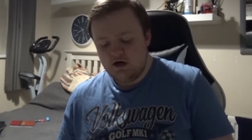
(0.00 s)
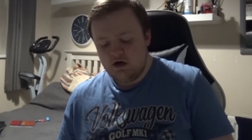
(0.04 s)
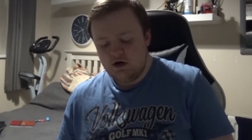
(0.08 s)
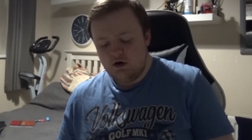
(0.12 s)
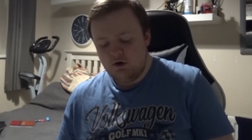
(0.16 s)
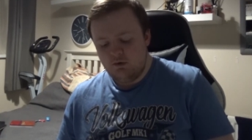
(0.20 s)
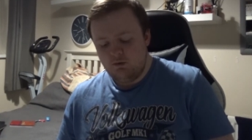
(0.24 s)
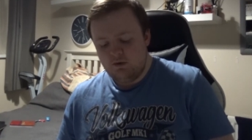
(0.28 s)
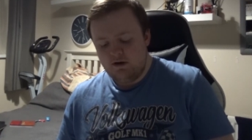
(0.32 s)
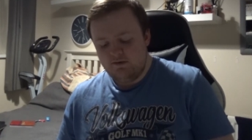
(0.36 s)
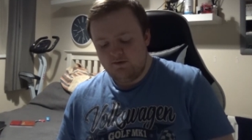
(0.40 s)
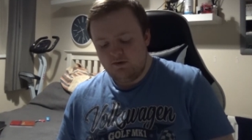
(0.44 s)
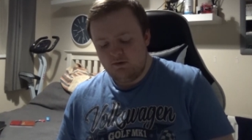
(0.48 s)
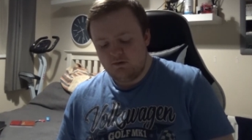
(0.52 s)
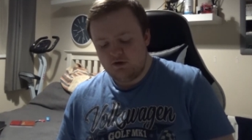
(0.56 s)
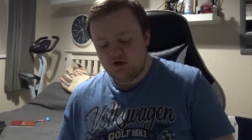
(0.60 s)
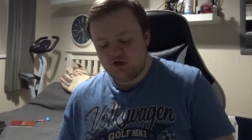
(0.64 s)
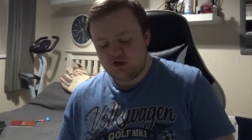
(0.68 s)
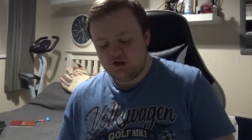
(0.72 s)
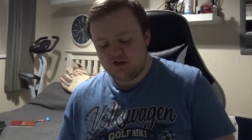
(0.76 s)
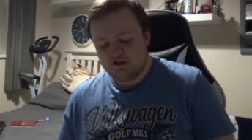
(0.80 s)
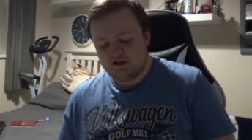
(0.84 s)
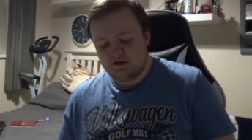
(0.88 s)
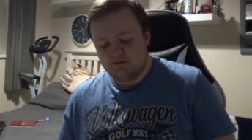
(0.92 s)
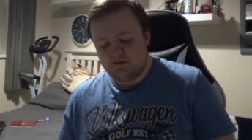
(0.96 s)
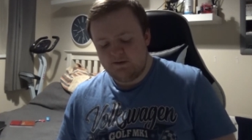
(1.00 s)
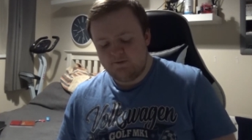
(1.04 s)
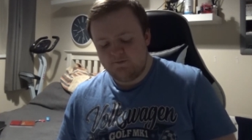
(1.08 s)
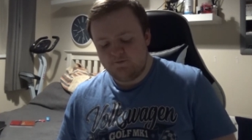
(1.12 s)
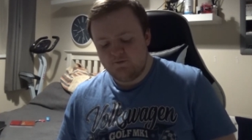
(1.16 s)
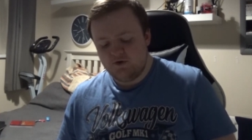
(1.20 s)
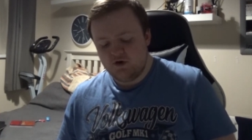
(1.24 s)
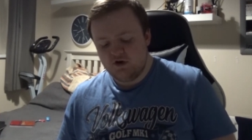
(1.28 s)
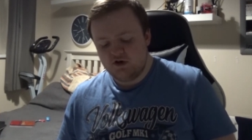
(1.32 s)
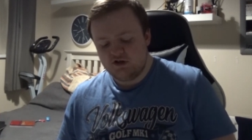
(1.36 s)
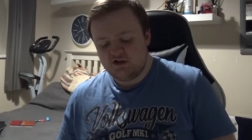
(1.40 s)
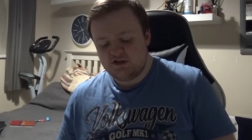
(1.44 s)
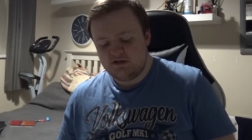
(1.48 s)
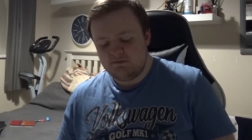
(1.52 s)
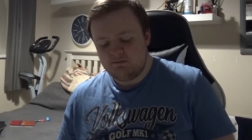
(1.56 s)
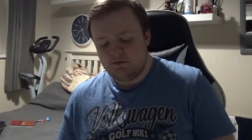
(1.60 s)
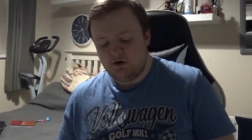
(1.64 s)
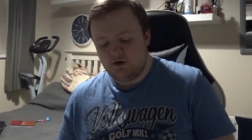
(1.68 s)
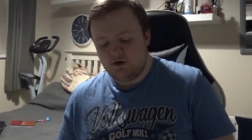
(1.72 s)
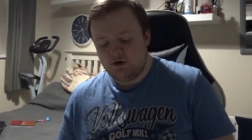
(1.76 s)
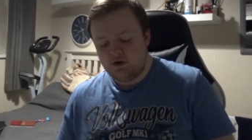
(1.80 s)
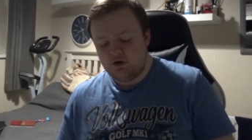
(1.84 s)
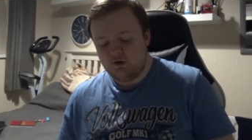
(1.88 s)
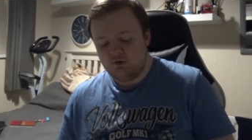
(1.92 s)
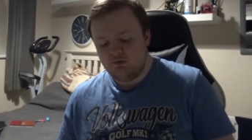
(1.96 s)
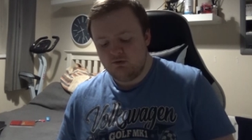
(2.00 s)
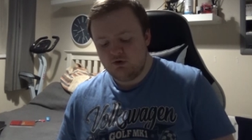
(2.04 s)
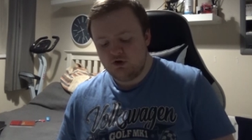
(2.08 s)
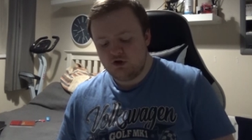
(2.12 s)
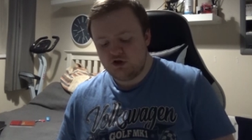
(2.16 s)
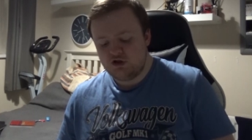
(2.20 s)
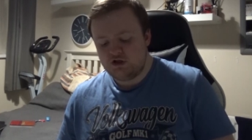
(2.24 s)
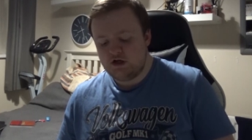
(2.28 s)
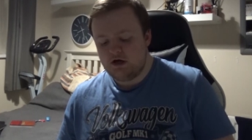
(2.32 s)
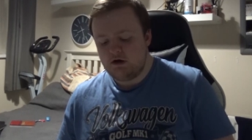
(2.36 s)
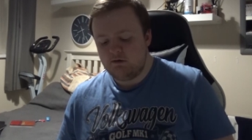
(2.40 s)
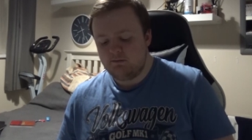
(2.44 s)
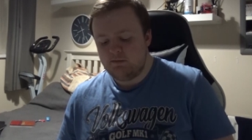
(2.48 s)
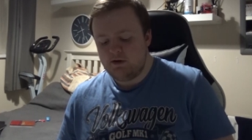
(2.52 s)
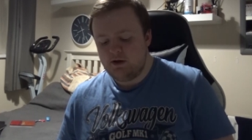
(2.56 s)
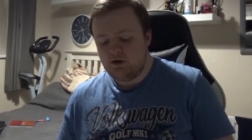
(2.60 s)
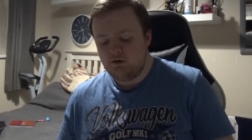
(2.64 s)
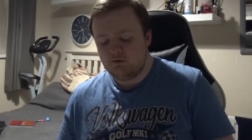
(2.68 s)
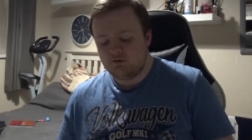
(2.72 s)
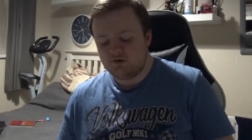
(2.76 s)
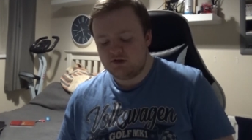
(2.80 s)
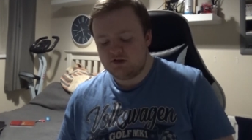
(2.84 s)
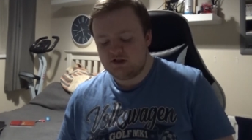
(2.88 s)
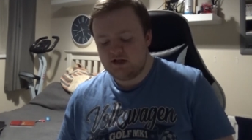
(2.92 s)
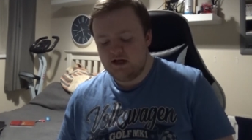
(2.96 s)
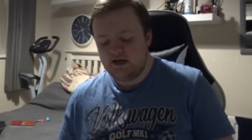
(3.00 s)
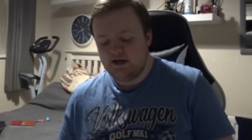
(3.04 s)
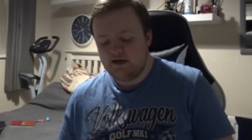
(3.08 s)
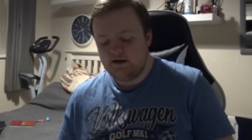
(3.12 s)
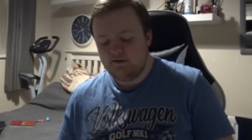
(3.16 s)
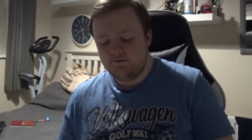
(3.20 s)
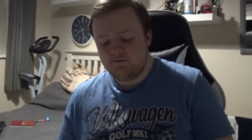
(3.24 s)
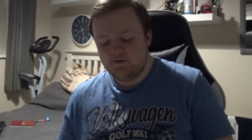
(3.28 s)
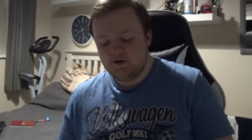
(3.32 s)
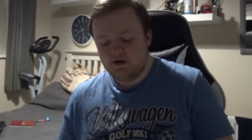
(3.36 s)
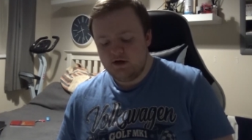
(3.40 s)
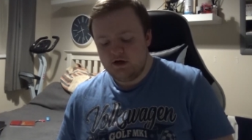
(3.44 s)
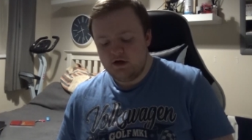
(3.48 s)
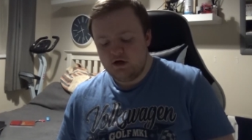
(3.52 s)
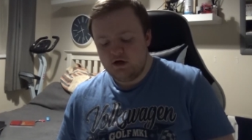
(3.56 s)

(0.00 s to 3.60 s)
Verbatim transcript: Whoever wishes to be first among you shall be your slave.